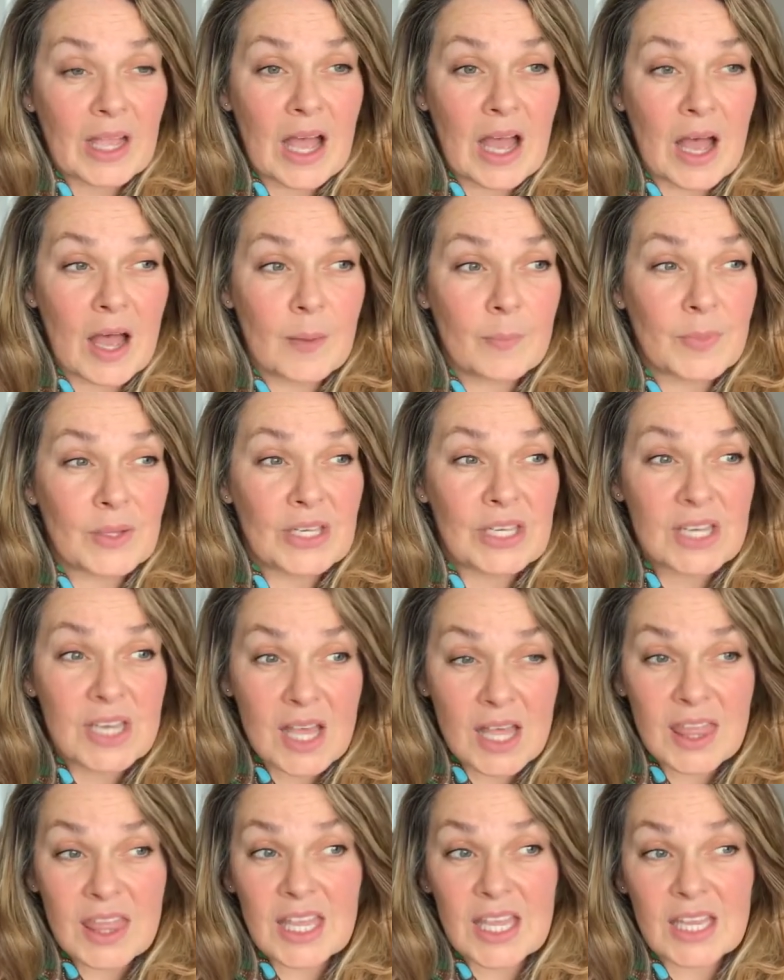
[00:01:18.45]
But
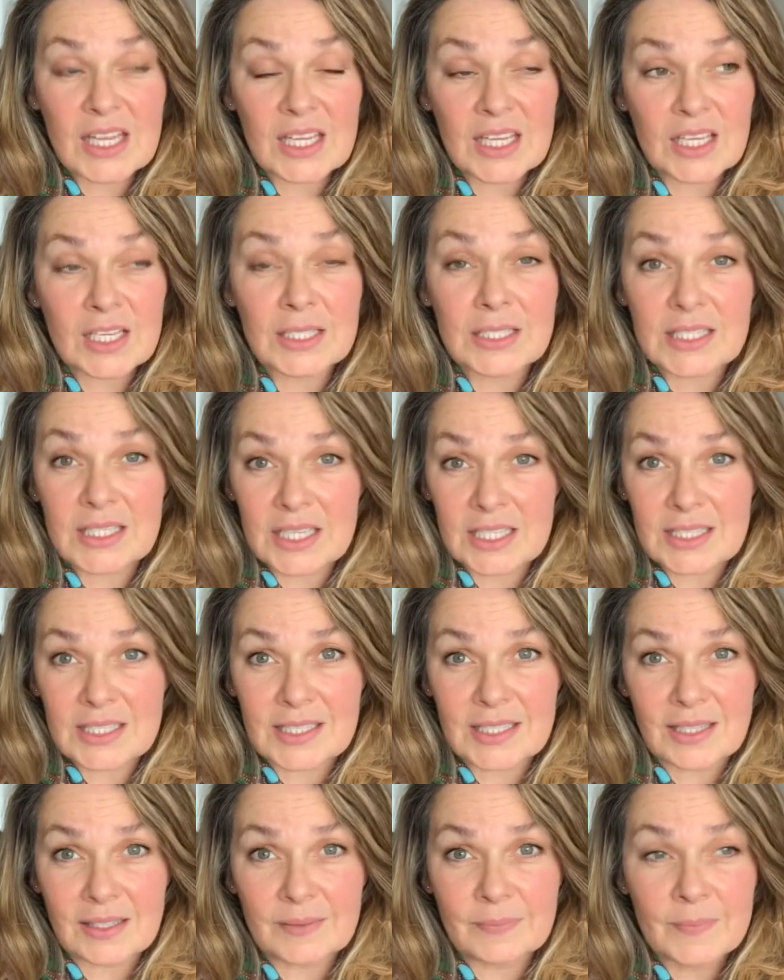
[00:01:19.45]
nothing
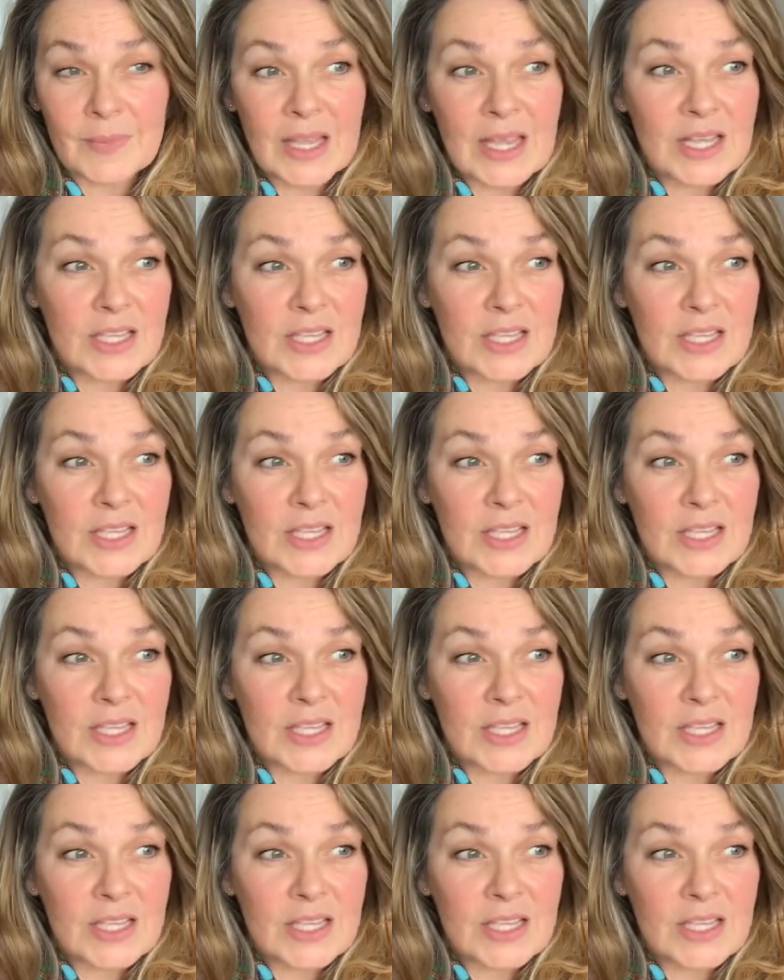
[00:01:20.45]
consistent.